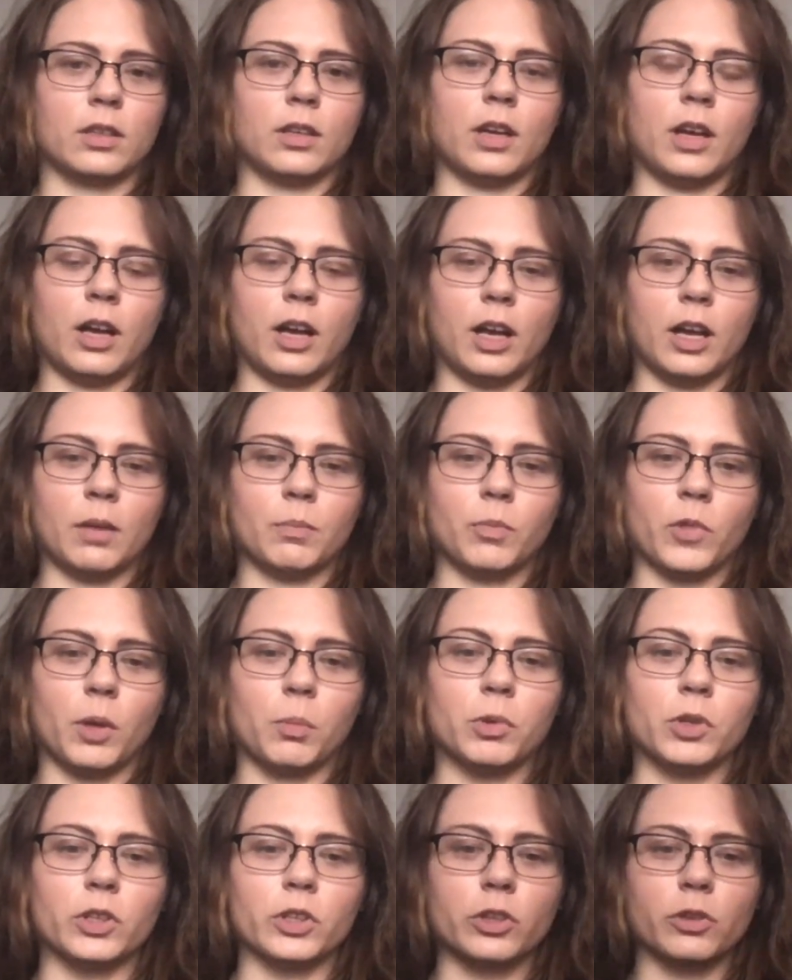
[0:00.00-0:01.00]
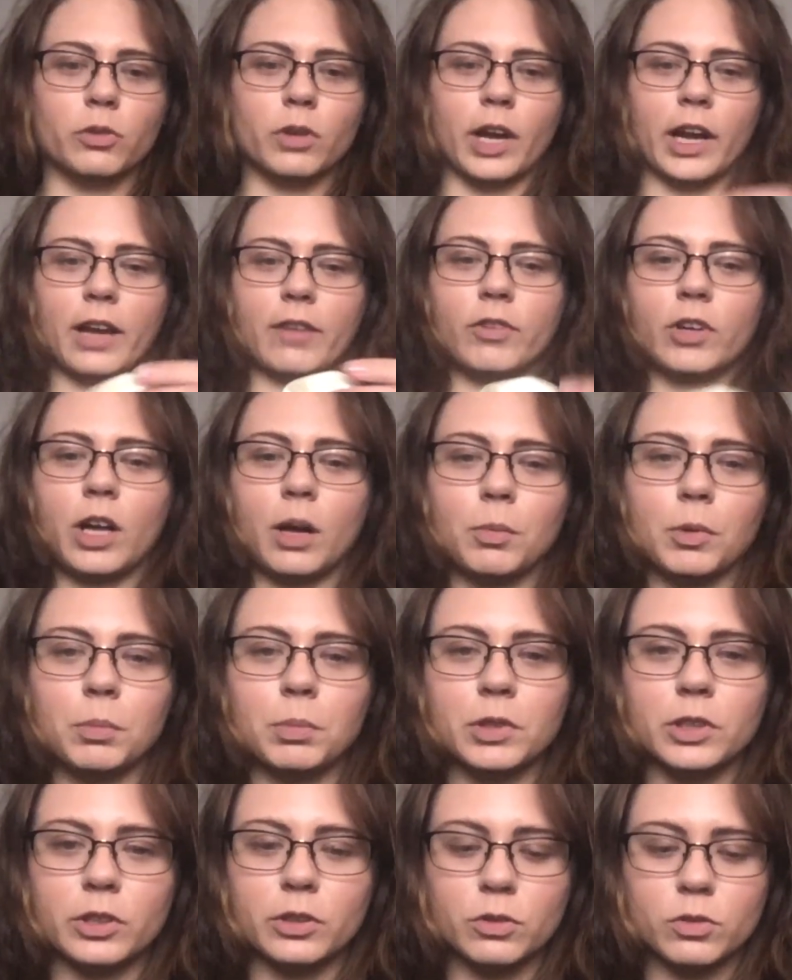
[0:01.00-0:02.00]
a balloon. I have a couple
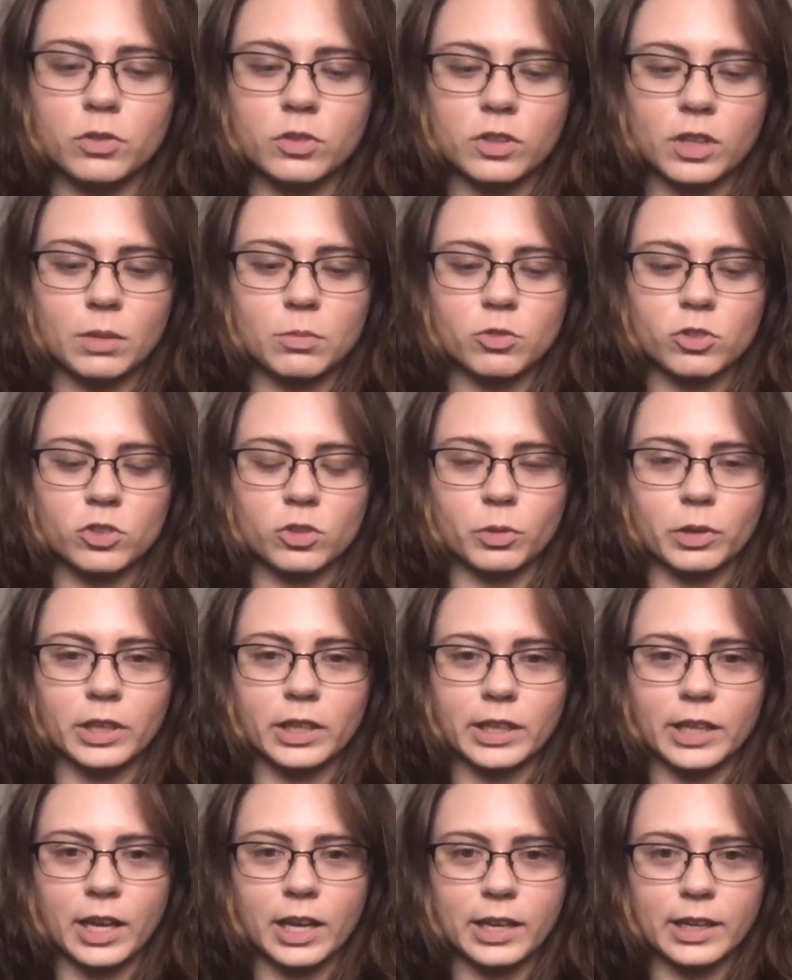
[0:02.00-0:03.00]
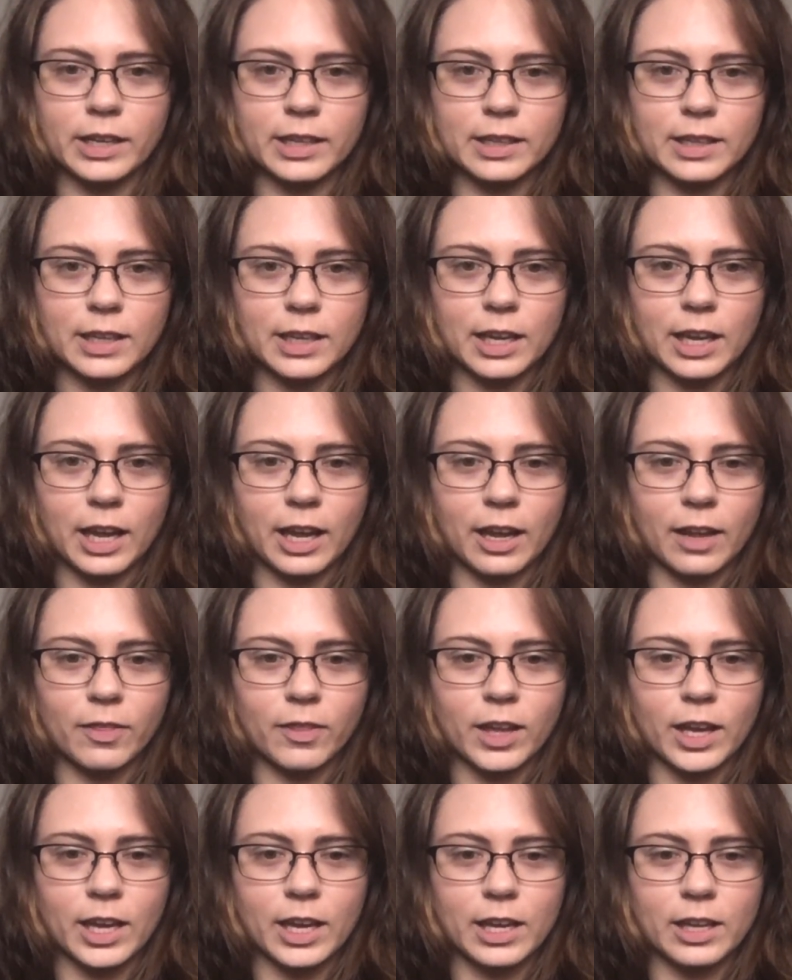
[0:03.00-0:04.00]
balloons. I'm just going to cut it, and
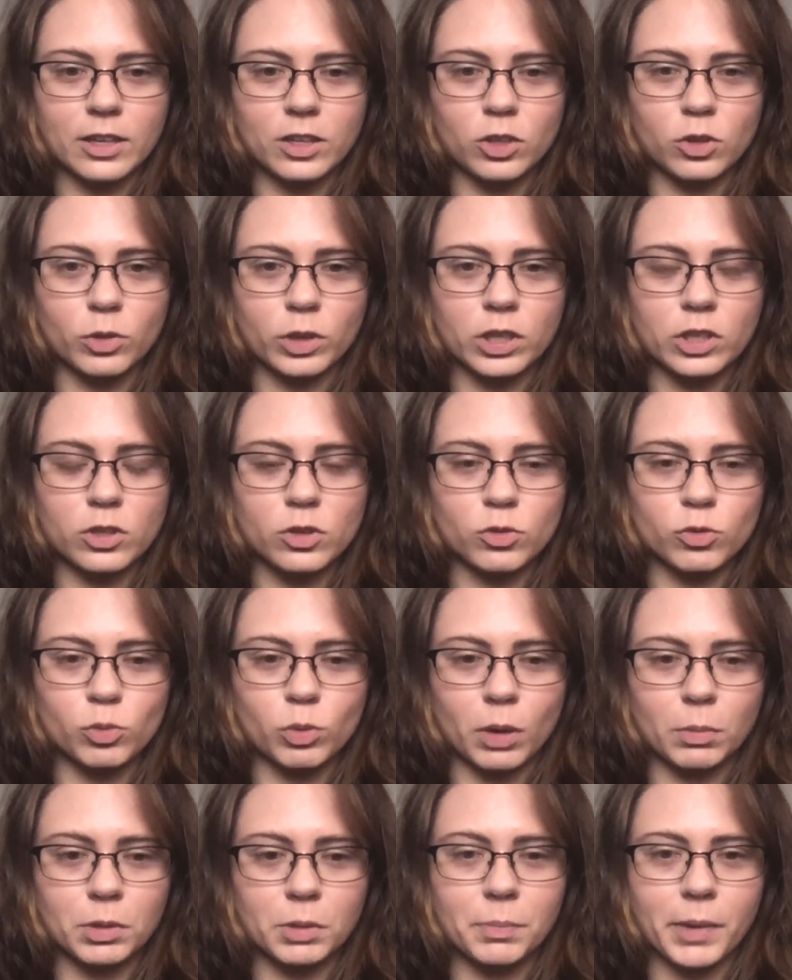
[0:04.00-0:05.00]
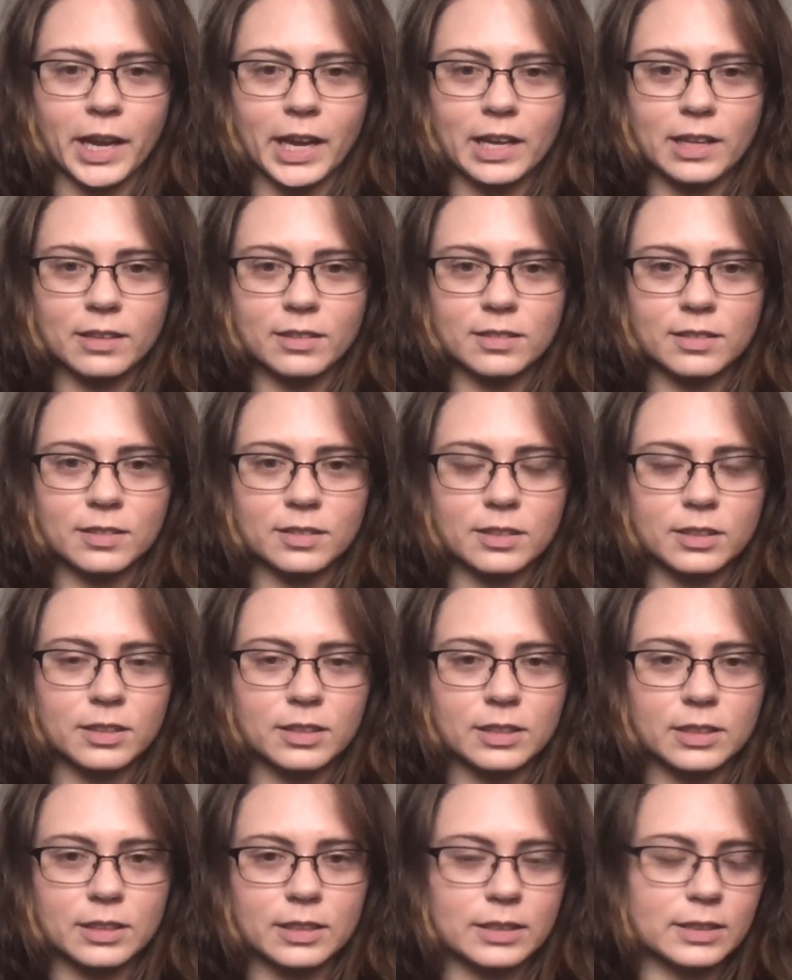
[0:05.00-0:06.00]
then you can use rubber bands
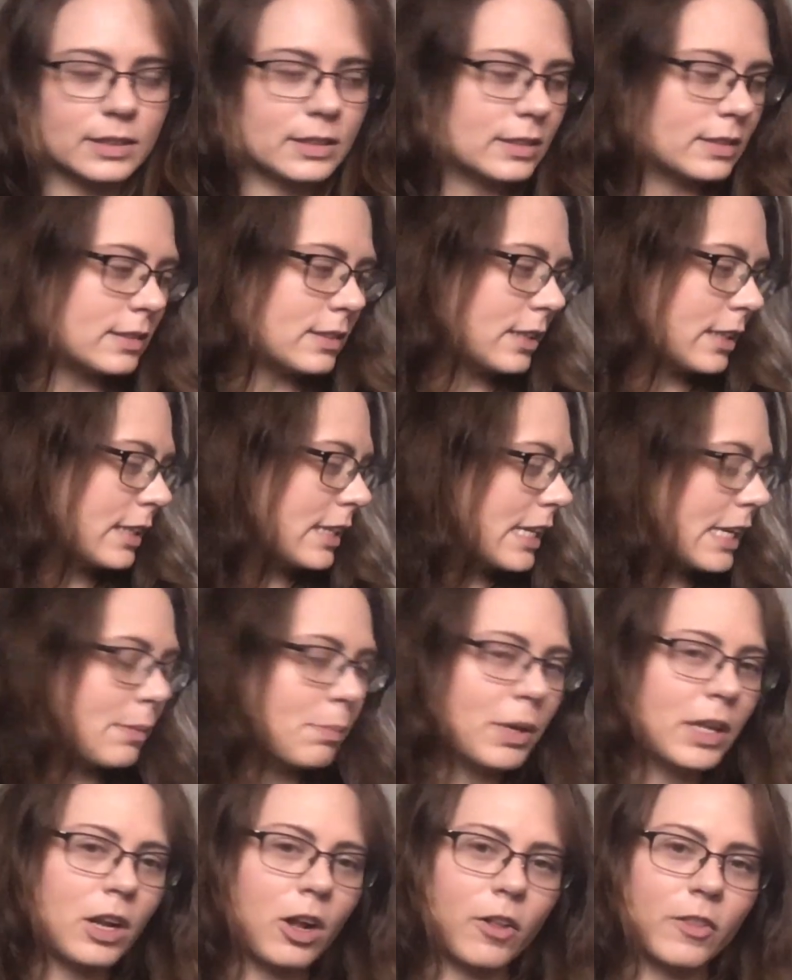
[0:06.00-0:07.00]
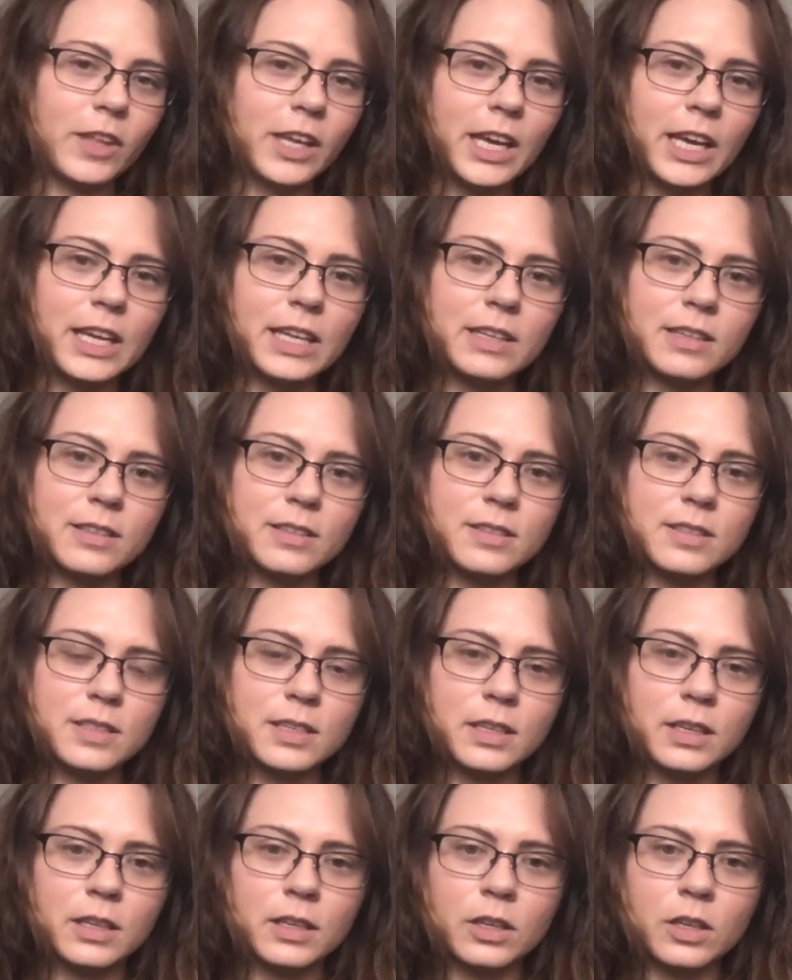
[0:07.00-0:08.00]
to keep it on the ends,
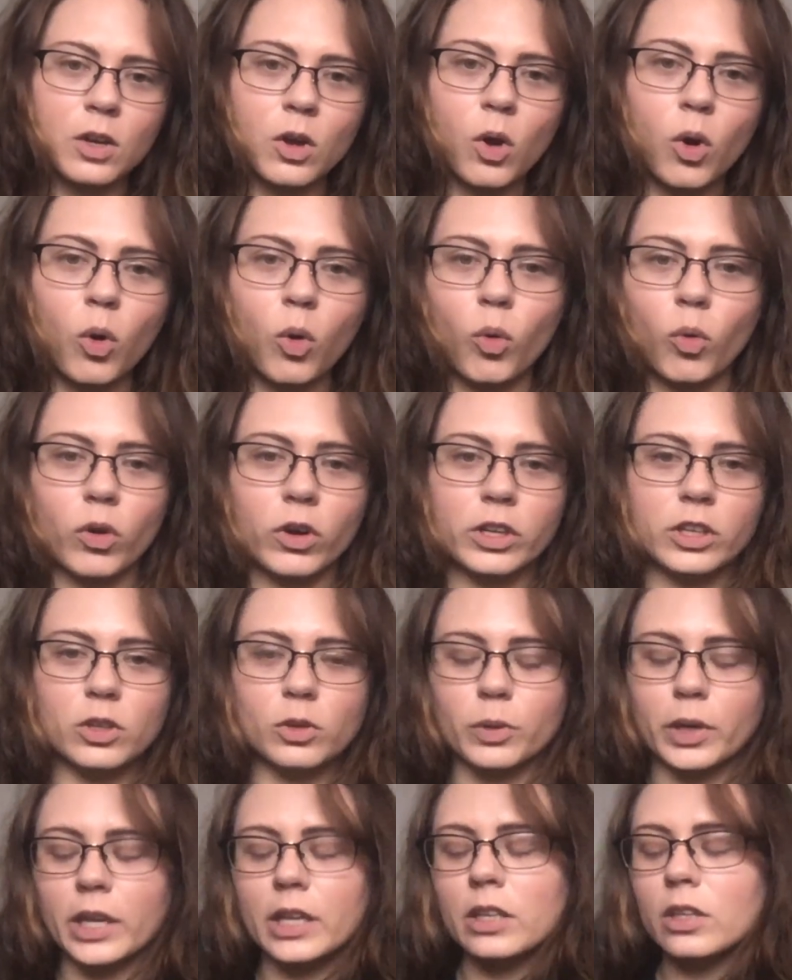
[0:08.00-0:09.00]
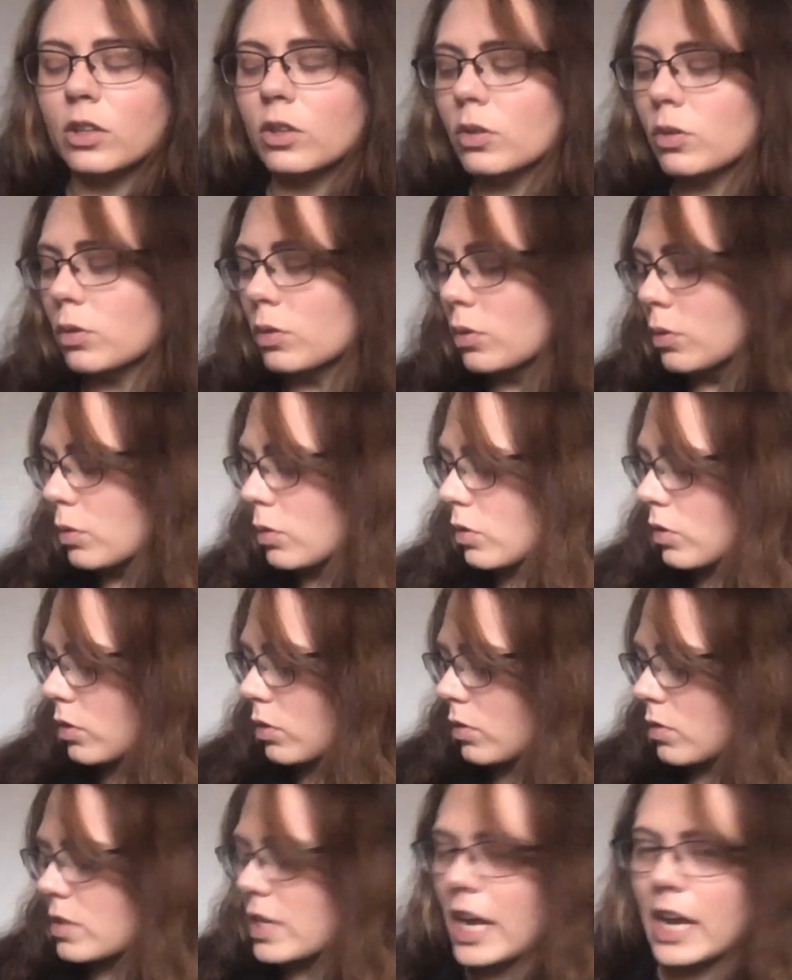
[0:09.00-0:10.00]
or you can use
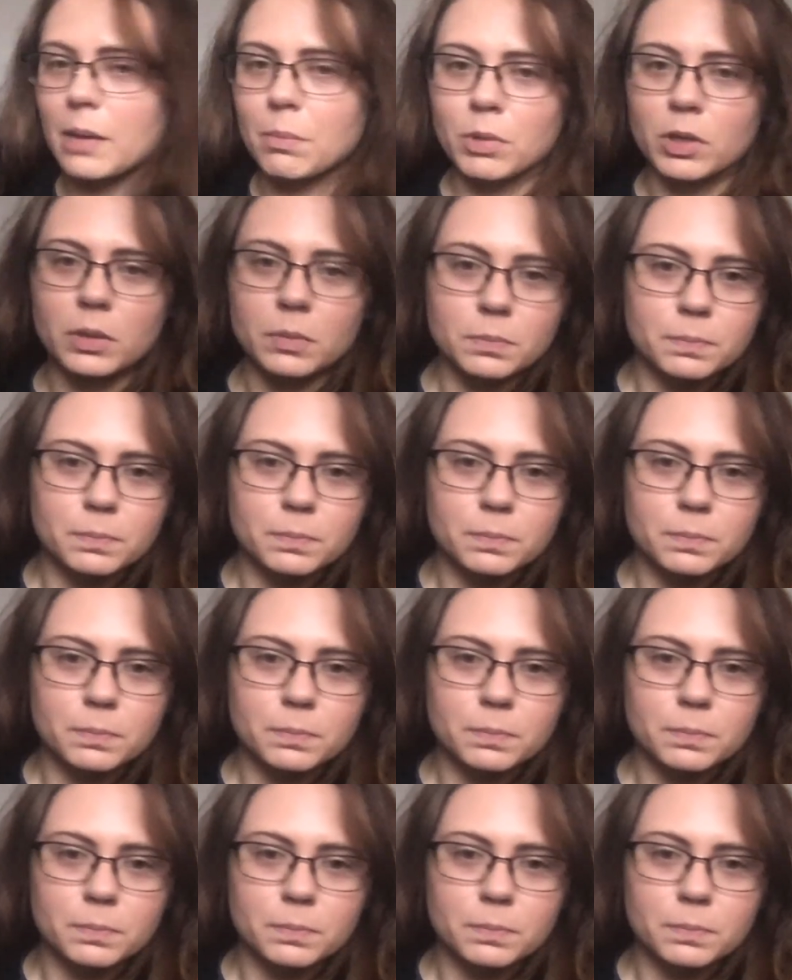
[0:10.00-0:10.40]
tape.